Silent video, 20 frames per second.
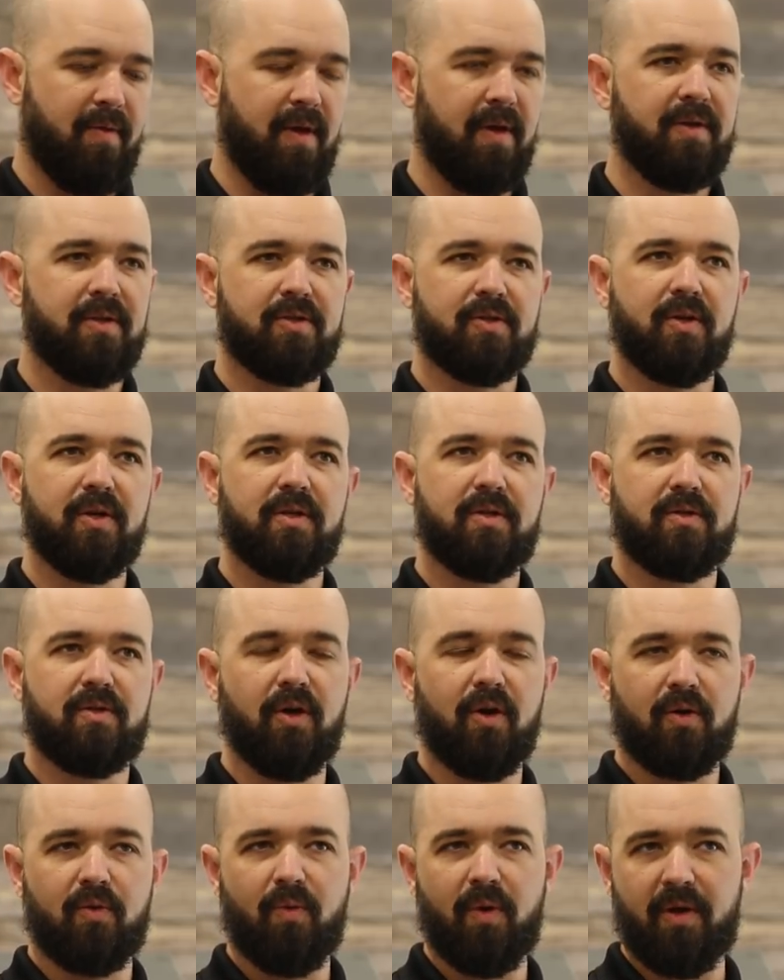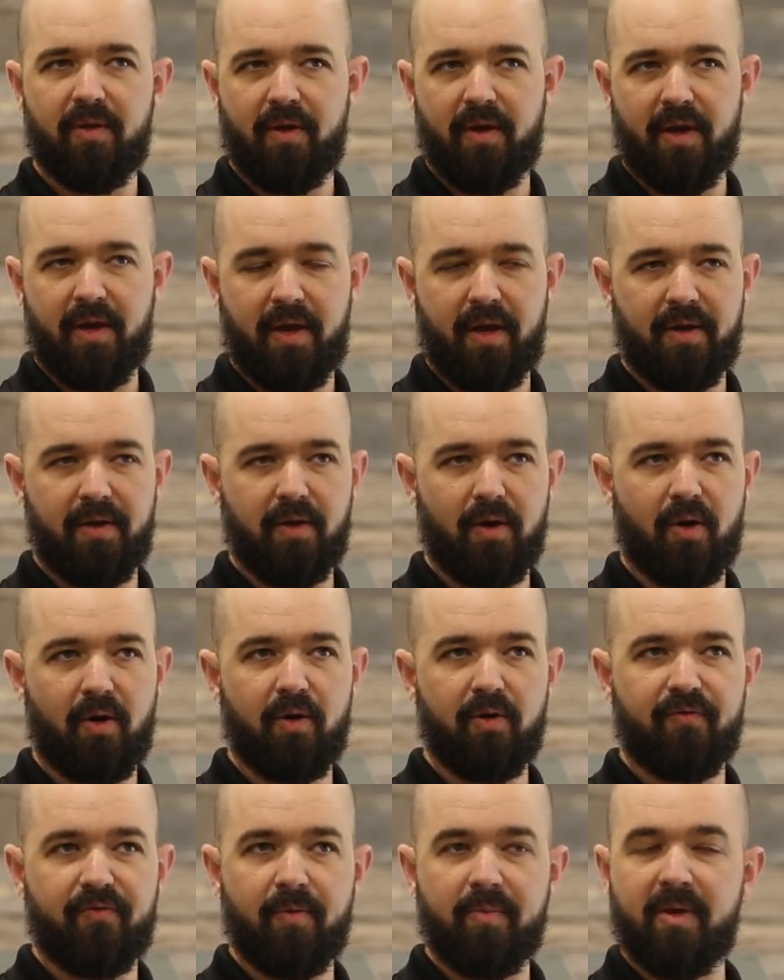the industry took what it had
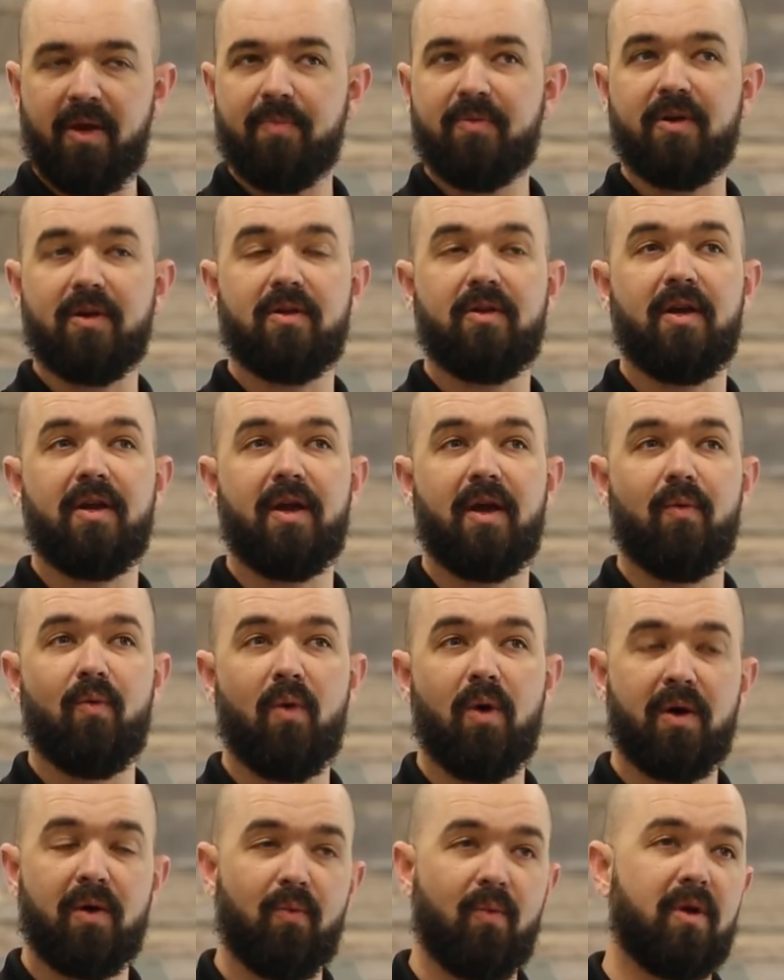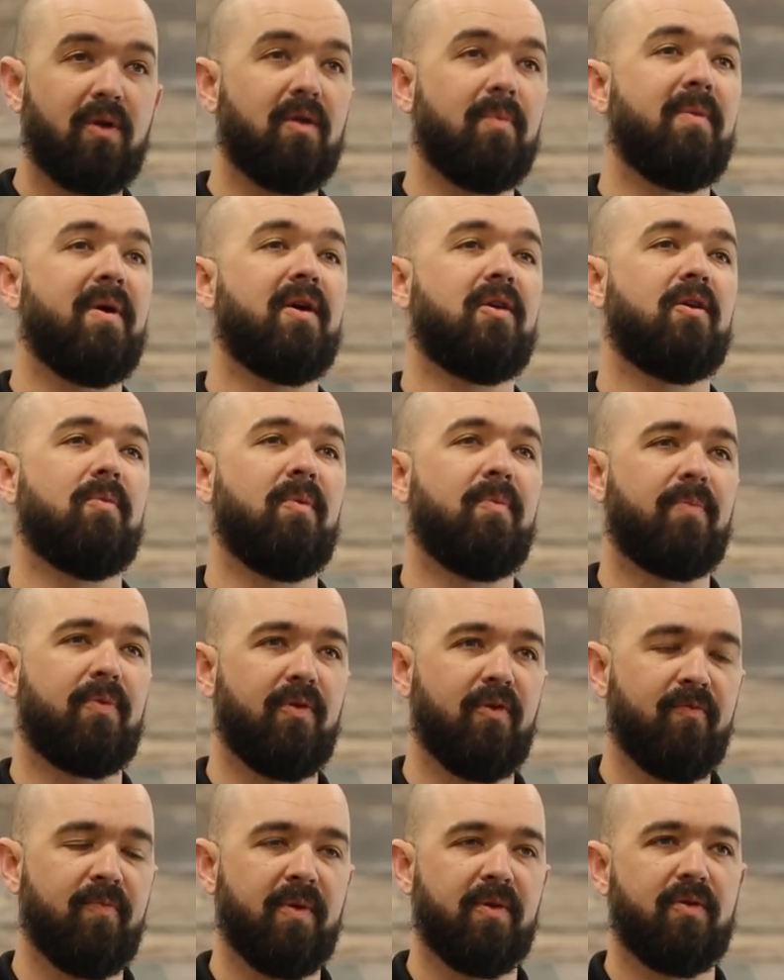learned from the M16A1 and wanted to make some
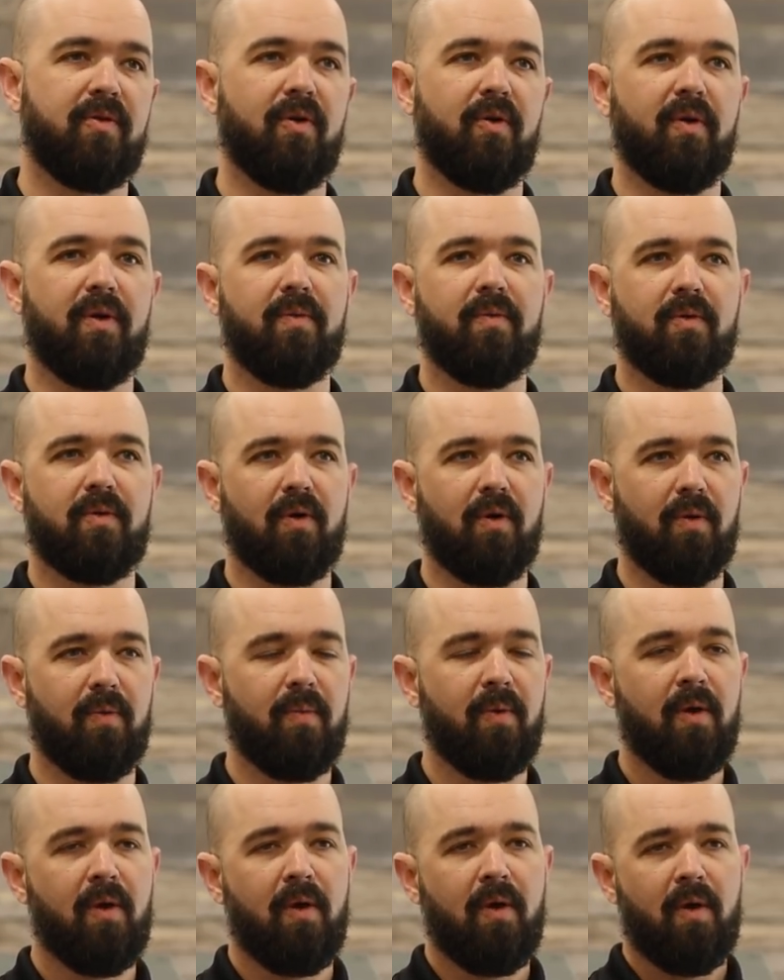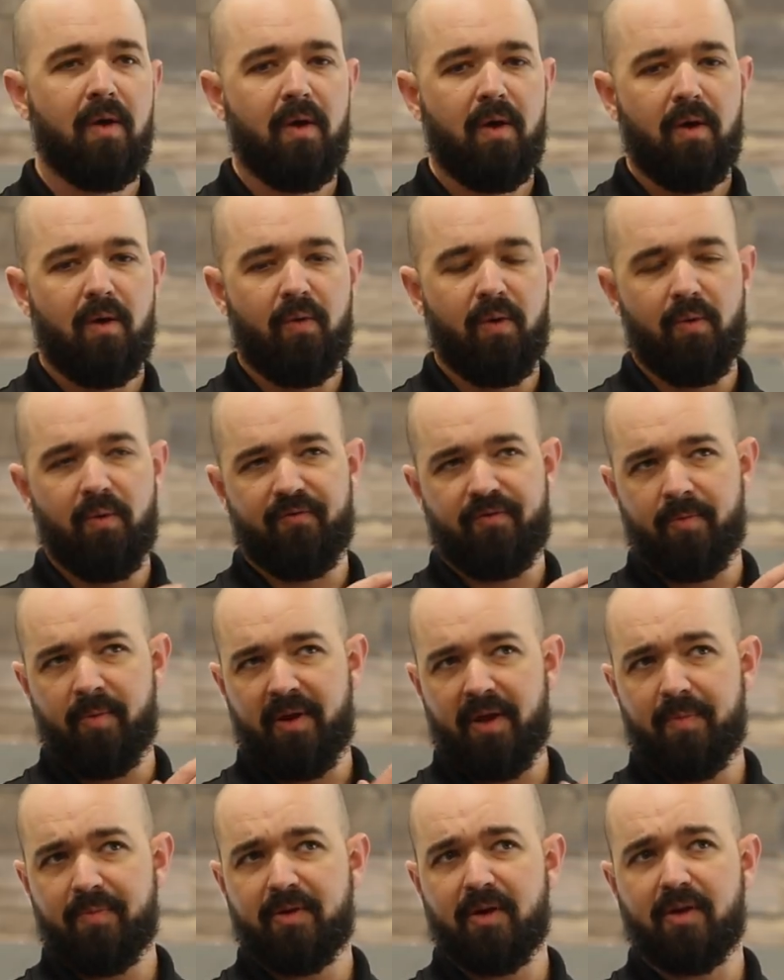improvements to it. So we went from
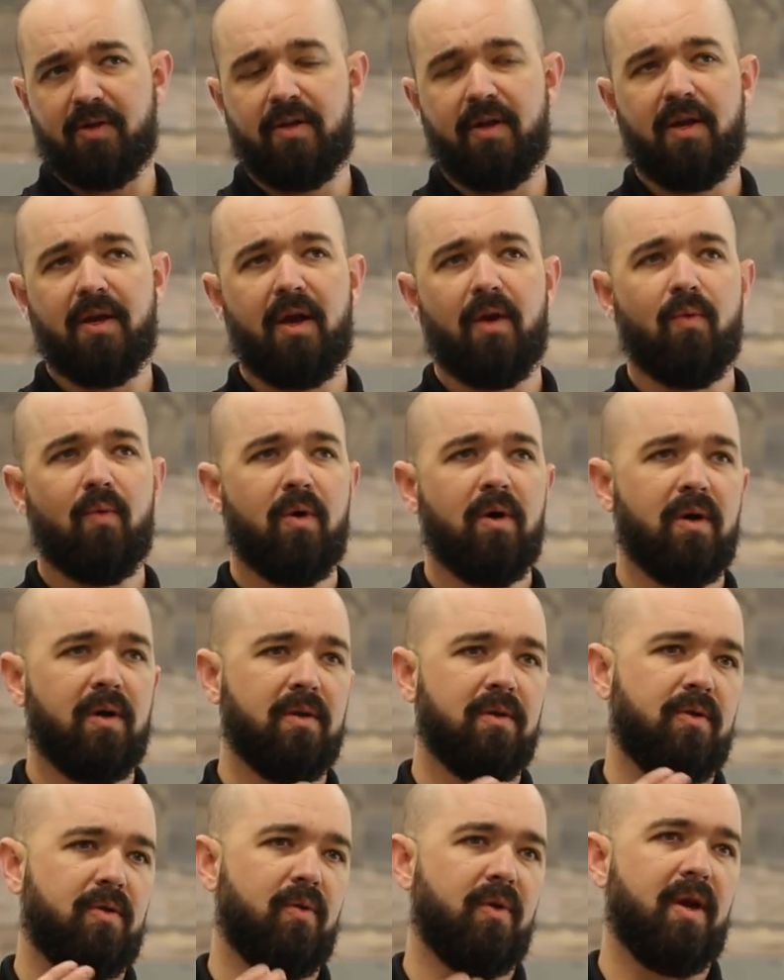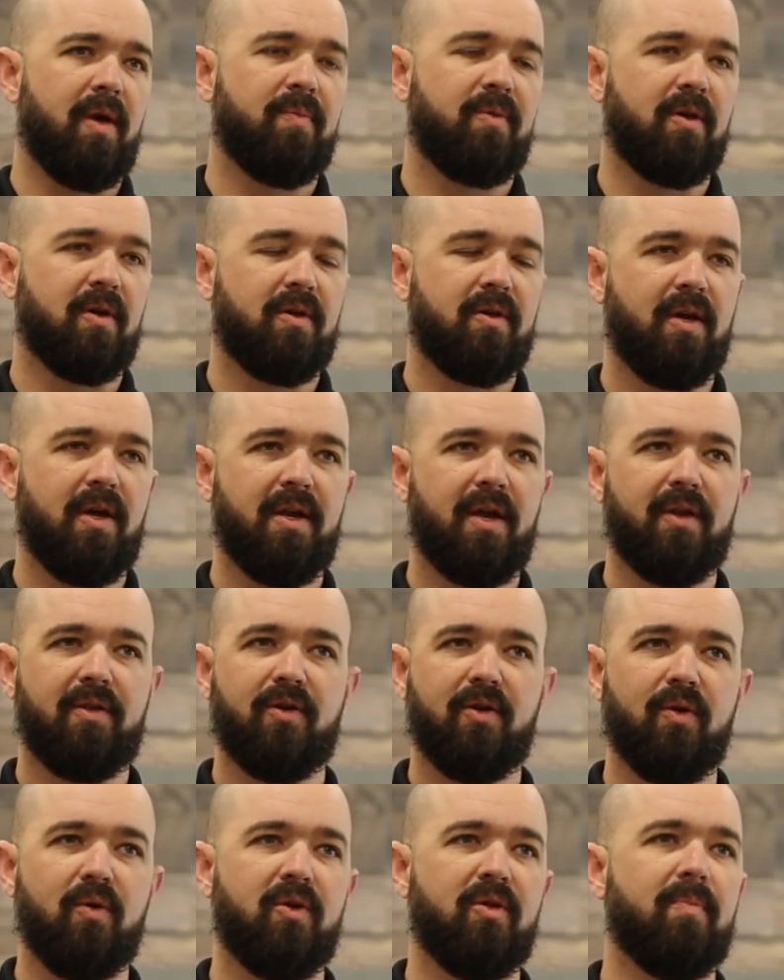an M16A1 to an
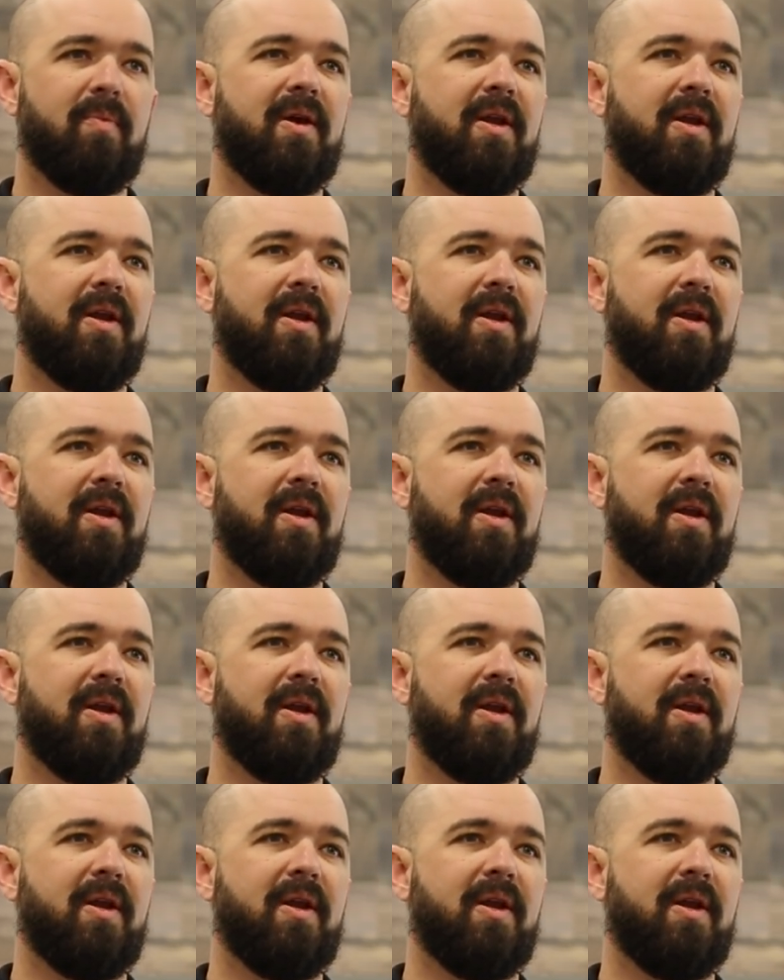M16A2 in the